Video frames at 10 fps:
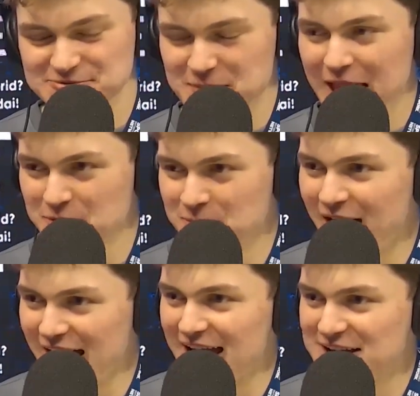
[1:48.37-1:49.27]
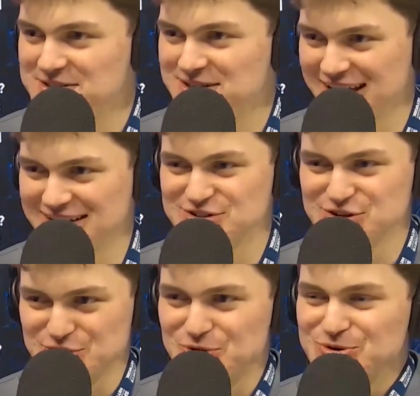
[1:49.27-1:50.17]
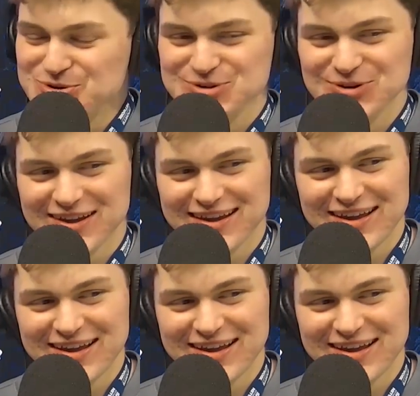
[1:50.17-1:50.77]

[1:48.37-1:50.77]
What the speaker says: for people my age, he is huge,